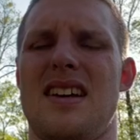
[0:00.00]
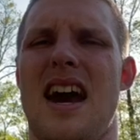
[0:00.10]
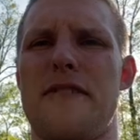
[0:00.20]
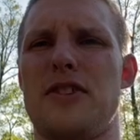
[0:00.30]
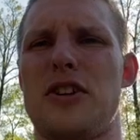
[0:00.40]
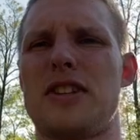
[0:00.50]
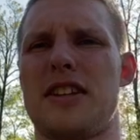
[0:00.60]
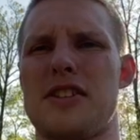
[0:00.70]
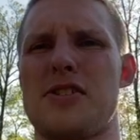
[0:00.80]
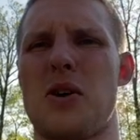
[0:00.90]
I've learned that the
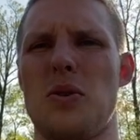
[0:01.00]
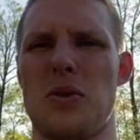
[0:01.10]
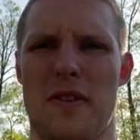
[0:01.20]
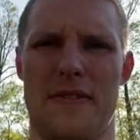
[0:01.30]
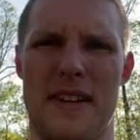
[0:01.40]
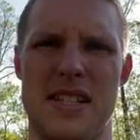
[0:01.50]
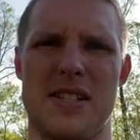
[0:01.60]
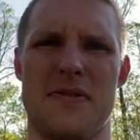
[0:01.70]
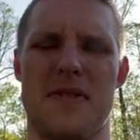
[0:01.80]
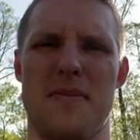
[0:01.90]
solar fence
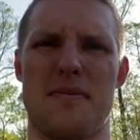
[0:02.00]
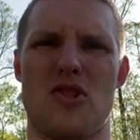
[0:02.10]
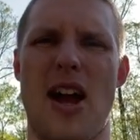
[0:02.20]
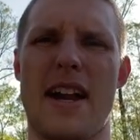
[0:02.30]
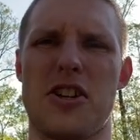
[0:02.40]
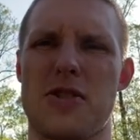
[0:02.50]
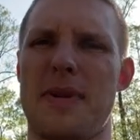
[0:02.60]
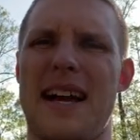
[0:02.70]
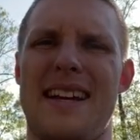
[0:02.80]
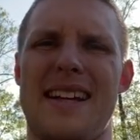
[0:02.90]
from Tractor
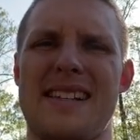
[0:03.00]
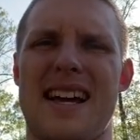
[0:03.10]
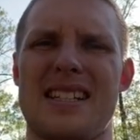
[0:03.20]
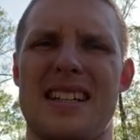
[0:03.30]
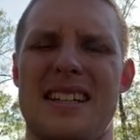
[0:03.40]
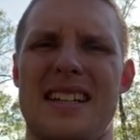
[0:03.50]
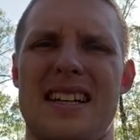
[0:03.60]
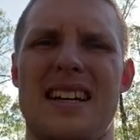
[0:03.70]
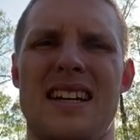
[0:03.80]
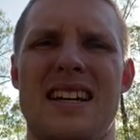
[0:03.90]
Supply does excellent.
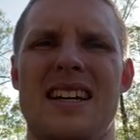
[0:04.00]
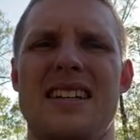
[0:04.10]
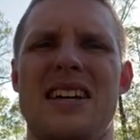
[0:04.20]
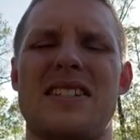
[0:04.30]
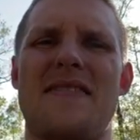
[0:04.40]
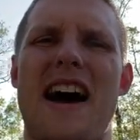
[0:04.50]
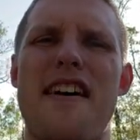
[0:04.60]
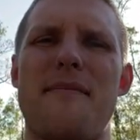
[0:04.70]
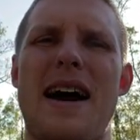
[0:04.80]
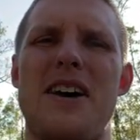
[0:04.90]
It does 5
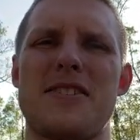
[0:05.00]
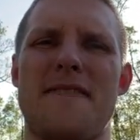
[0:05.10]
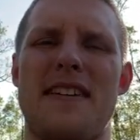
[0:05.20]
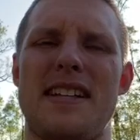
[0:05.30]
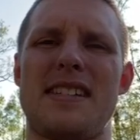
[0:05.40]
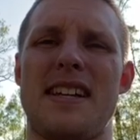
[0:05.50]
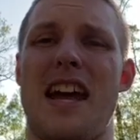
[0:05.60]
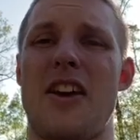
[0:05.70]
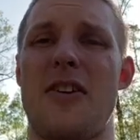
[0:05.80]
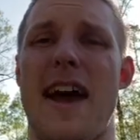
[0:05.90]
miles of fencing. Now,
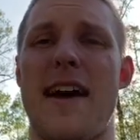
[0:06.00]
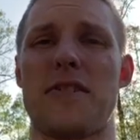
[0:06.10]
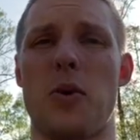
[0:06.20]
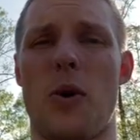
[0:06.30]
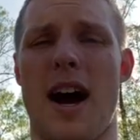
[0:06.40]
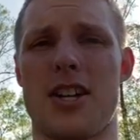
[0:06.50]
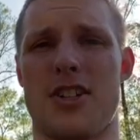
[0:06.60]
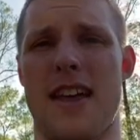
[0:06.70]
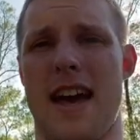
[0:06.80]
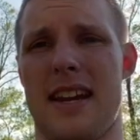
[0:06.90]
you have to watch
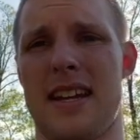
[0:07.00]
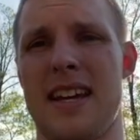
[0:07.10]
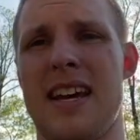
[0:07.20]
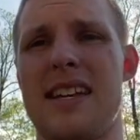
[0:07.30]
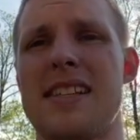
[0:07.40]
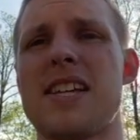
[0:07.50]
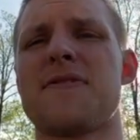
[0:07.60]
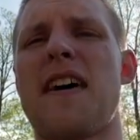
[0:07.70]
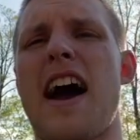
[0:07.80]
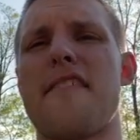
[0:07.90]
that. It says
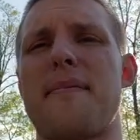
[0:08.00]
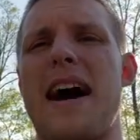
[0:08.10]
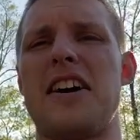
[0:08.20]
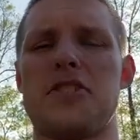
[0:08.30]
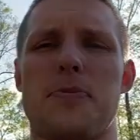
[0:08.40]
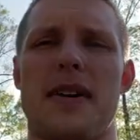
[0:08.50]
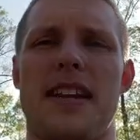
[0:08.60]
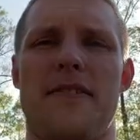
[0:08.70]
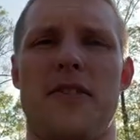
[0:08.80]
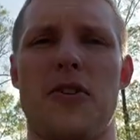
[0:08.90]
5 miles, but
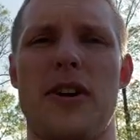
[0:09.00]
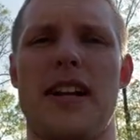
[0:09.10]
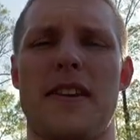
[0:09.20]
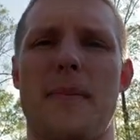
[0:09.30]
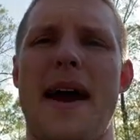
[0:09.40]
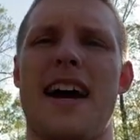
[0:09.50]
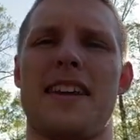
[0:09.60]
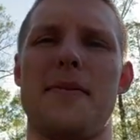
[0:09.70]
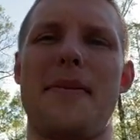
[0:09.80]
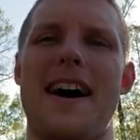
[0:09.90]
if you read on the back of
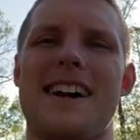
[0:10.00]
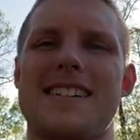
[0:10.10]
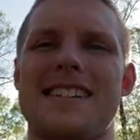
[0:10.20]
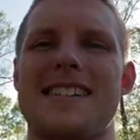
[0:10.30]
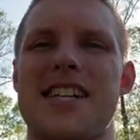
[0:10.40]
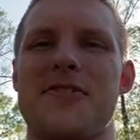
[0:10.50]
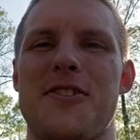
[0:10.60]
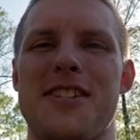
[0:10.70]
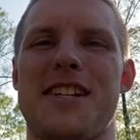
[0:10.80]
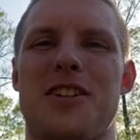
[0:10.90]
the box, it says for
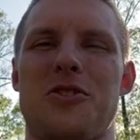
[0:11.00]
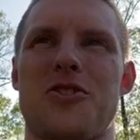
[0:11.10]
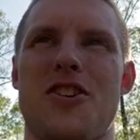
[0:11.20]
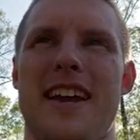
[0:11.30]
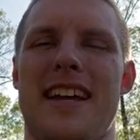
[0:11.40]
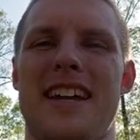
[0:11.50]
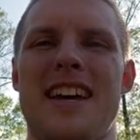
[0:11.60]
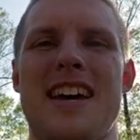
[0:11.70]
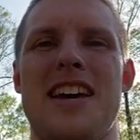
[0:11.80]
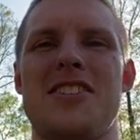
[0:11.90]
a single strand.
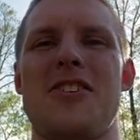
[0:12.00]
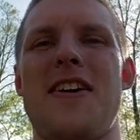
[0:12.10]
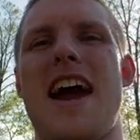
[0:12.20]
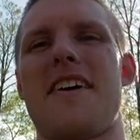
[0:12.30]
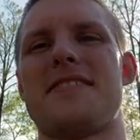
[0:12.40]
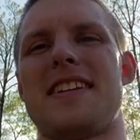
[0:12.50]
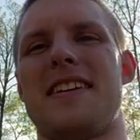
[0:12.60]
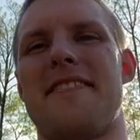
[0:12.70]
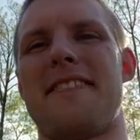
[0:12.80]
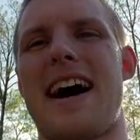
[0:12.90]
So you have to
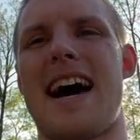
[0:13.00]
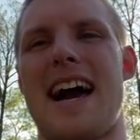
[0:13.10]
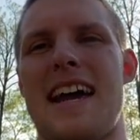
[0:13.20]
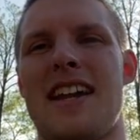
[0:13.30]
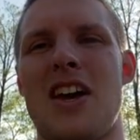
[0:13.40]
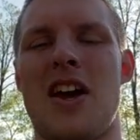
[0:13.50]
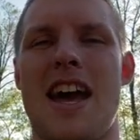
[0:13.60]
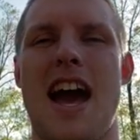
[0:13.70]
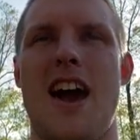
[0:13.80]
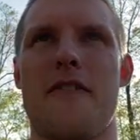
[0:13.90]
divide
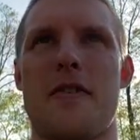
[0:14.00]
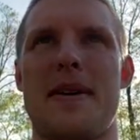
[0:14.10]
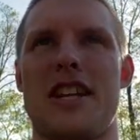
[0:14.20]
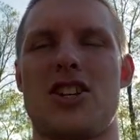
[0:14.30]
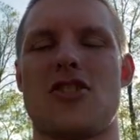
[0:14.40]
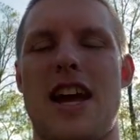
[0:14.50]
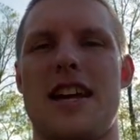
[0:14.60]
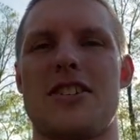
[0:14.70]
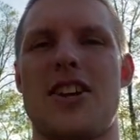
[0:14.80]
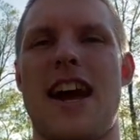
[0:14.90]
however many
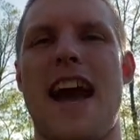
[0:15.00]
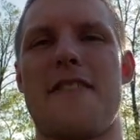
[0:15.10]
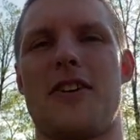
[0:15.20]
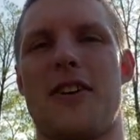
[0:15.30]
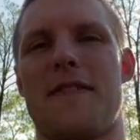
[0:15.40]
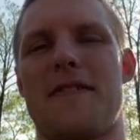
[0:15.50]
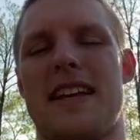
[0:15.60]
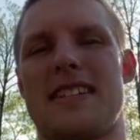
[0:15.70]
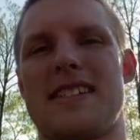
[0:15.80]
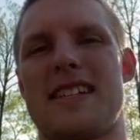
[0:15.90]
strands you have on your
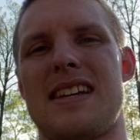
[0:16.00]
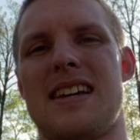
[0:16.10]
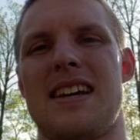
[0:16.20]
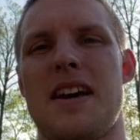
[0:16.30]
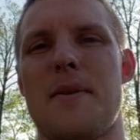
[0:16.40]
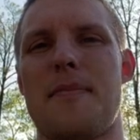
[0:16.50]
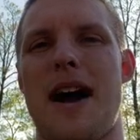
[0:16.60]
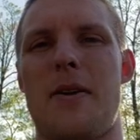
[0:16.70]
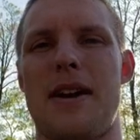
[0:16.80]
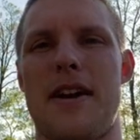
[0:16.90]
fence by
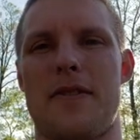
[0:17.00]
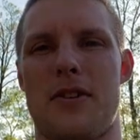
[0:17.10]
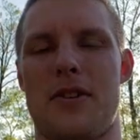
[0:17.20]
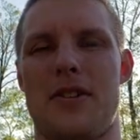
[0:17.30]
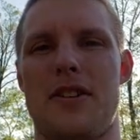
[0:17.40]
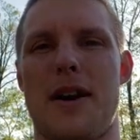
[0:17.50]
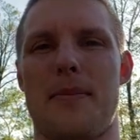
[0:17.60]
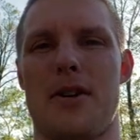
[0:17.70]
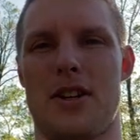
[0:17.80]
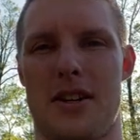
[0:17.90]
whatever
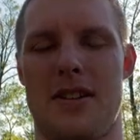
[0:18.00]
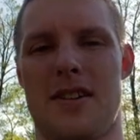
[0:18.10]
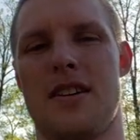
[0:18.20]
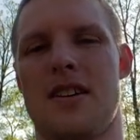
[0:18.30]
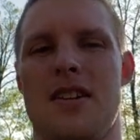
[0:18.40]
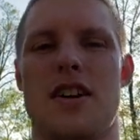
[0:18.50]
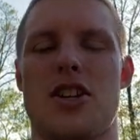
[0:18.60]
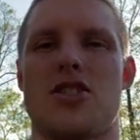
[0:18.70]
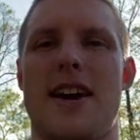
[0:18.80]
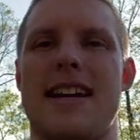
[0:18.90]
number of
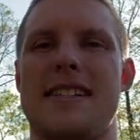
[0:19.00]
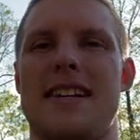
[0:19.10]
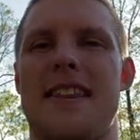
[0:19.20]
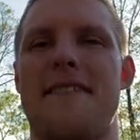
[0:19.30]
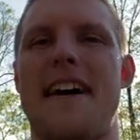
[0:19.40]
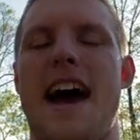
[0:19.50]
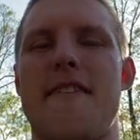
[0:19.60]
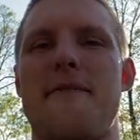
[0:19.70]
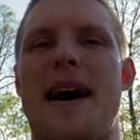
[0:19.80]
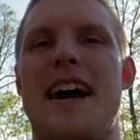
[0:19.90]
strands into the 5
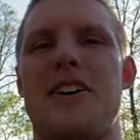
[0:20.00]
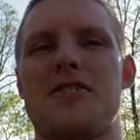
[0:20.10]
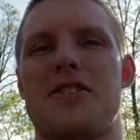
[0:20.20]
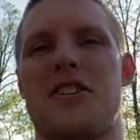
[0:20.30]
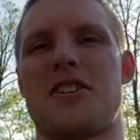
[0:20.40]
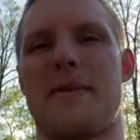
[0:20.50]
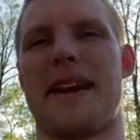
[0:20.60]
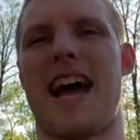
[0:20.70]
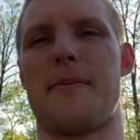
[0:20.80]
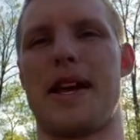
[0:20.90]
miles to determine
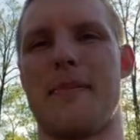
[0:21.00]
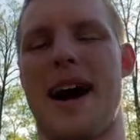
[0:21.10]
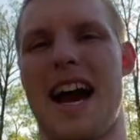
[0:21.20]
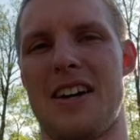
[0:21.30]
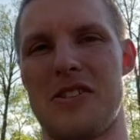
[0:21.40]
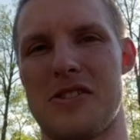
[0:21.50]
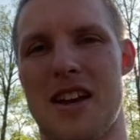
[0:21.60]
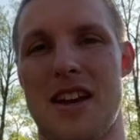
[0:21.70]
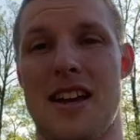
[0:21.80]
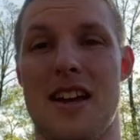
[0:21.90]
how many miles
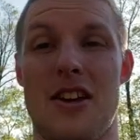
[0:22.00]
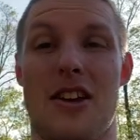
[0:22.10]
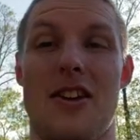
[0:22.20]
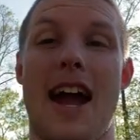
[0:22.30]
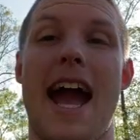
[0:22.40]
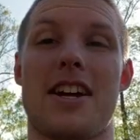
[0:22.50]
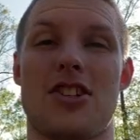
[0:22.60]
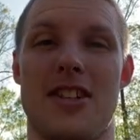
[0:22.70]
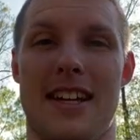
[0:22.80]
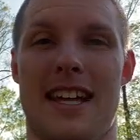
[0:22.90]
you're
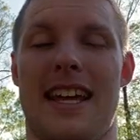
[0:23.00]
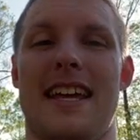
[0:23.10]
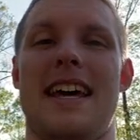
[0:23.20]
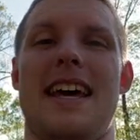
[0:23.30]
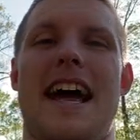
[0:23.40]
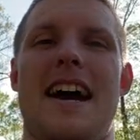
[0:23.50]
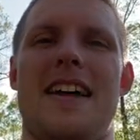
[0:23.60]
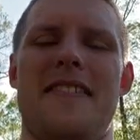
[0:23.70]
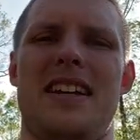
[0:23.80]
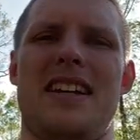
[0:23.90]
actually going to get out
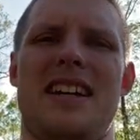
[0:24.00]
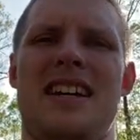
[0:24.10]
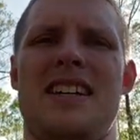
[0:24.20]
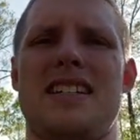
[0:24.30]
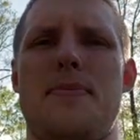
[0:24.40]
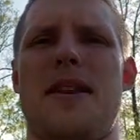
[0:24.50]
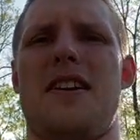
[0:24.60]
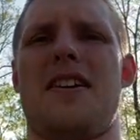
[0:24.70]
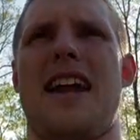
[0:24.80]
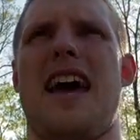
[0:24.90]
of it, depending
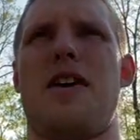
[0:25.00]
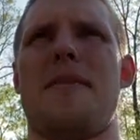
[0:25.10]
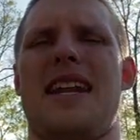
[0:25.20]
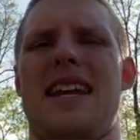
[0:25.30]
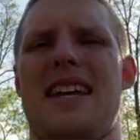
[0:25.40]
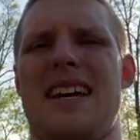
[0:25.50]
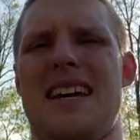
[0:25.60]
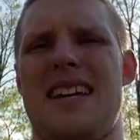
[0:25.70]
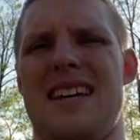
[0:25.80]
on how many